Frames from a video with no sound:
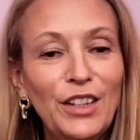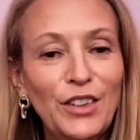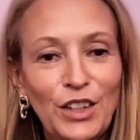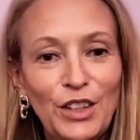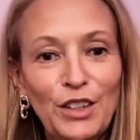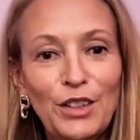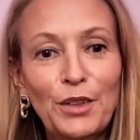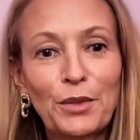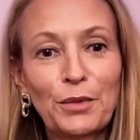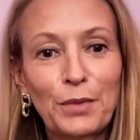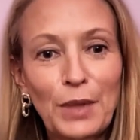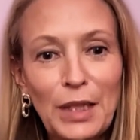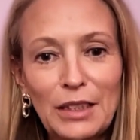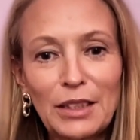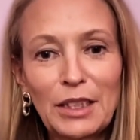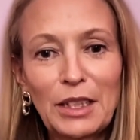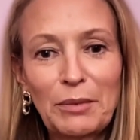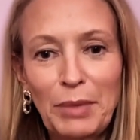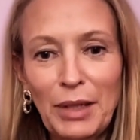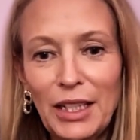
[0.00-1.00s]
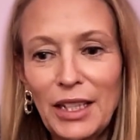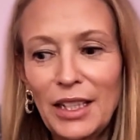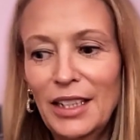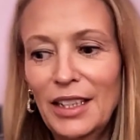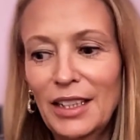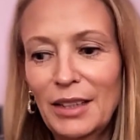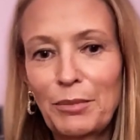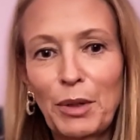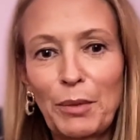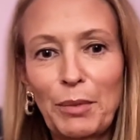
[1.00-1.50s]
I know you're a really
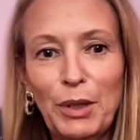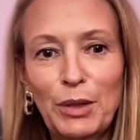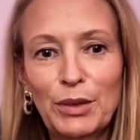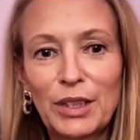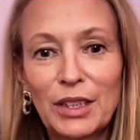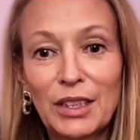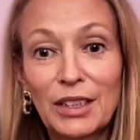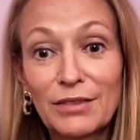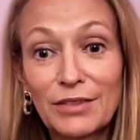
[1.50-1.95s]
big proponent